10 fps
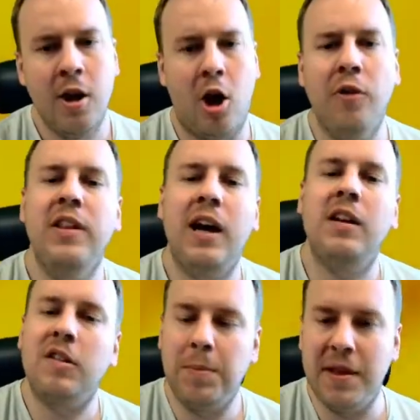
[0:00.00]
After that
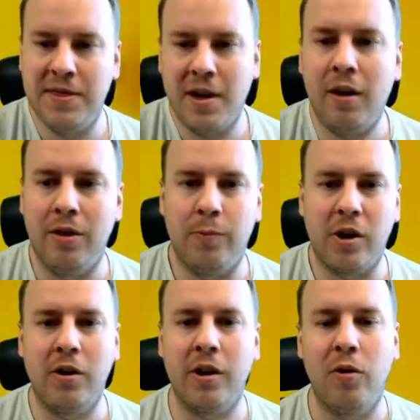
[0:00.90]
has been done, we're
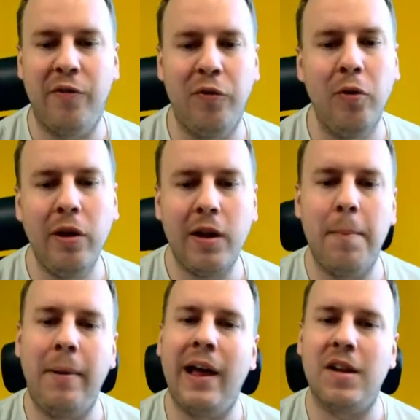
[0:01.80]
gonna go full
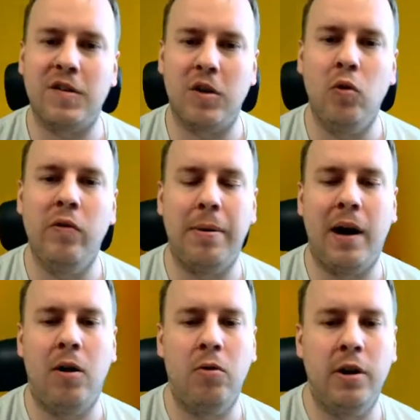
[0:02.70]
blast
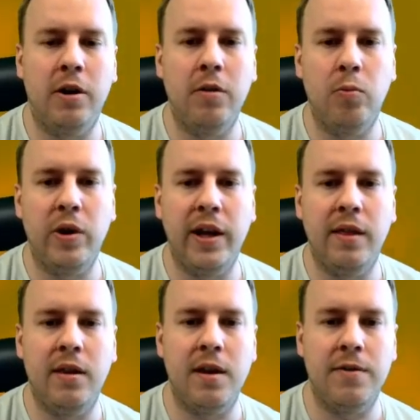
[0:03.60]
overpower
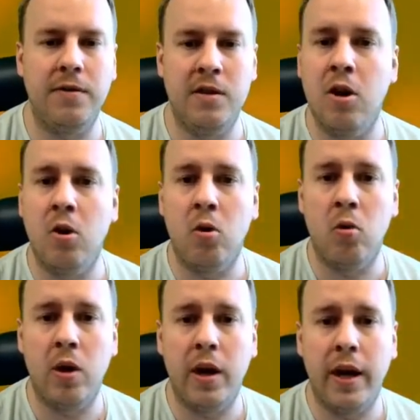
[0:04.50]
with
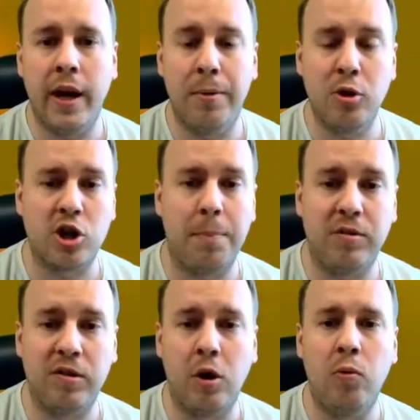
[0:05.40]
no uh, push-up.
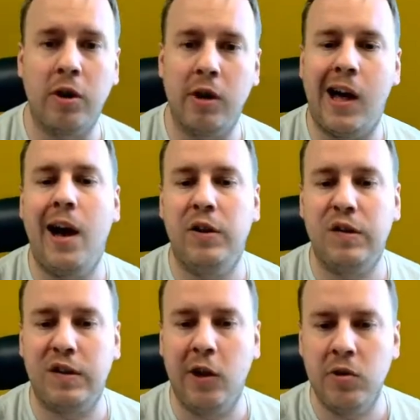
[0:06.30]
So we're gonna have a
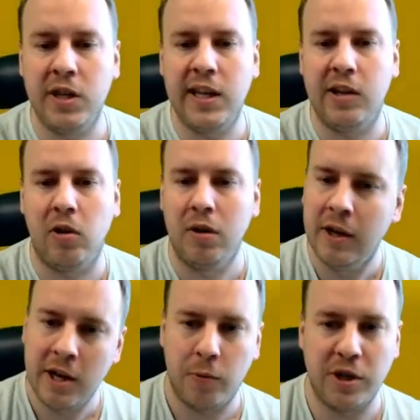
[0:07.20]
slow needle,
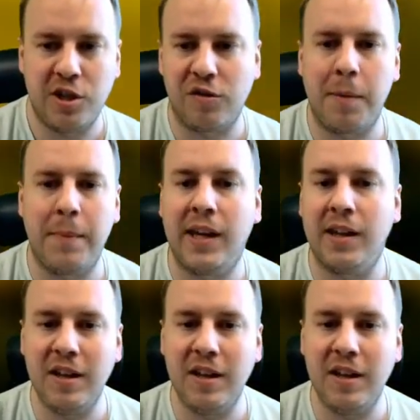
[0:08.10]
which is gonna make it